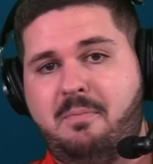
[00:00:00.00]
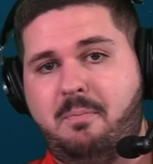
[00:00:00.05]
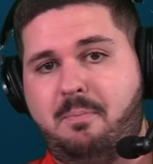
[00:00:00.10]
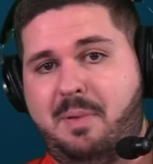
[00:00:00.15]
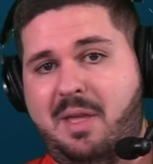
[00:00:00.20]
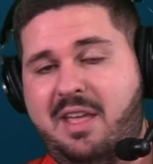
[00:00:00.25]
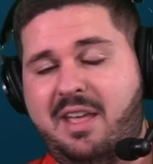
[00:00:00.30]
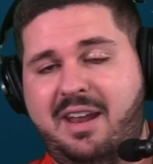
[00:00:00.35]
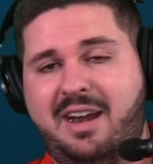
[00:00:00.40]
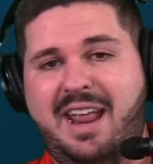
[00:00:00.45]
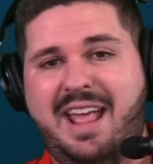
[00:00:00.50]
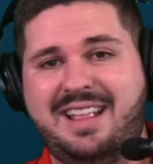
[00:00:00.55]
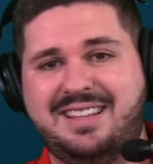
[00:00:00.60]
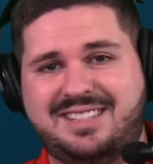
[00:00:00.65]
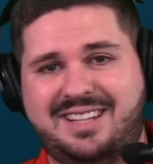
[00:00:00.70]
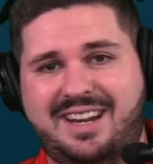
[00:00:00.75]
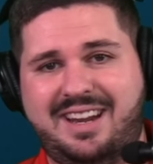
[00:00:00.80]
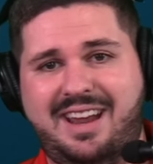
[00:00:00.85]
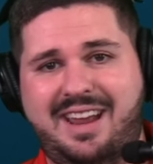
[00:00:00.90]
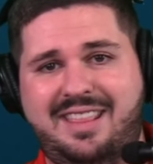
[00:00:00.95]
being an
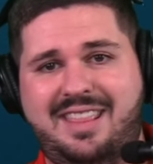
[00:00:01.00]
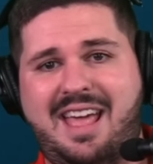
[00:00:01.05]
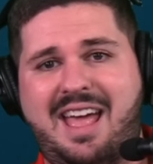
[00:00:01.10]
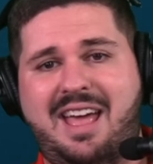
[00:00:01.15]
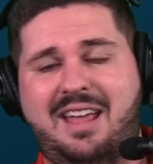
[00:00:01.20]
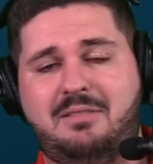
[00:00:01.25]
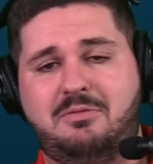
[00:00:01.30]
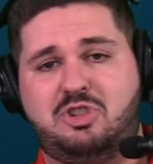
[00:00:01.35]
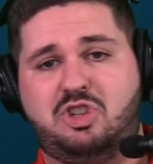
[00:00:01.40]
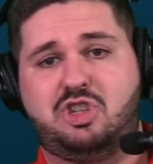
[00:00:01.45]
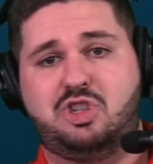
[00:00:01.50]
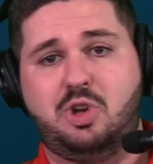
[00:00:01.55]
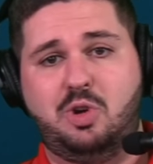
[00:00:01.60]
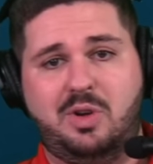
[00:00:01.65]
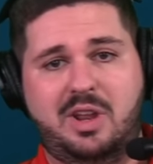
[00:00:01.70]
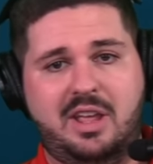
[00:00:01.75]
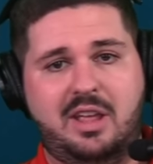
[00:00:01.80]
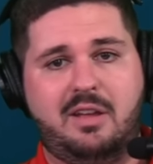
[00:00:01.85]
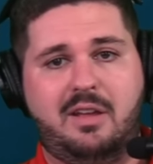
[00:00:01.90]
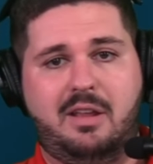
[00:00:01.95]
incident in that
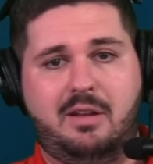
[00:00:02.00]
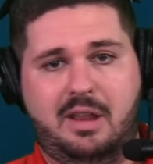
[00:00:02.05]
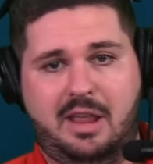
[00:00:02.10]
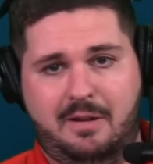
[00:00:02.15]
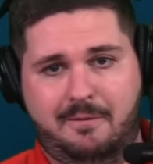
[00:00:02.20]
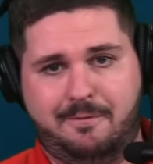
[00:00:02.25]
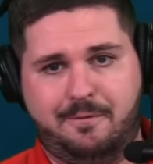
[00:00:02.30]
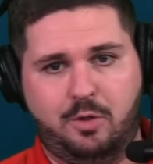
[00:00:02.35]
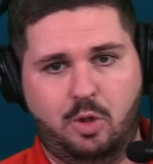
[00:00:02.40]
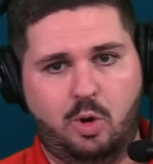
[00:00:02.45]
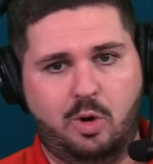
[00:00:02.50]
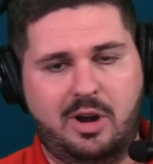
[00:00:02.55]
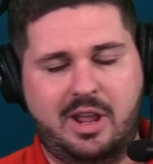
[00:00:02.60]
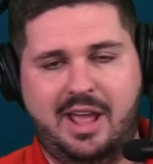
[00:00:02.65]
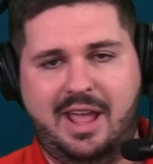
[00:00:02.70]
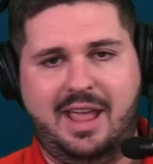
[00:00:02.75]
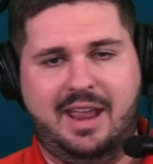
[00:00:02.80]
shooting in Florida.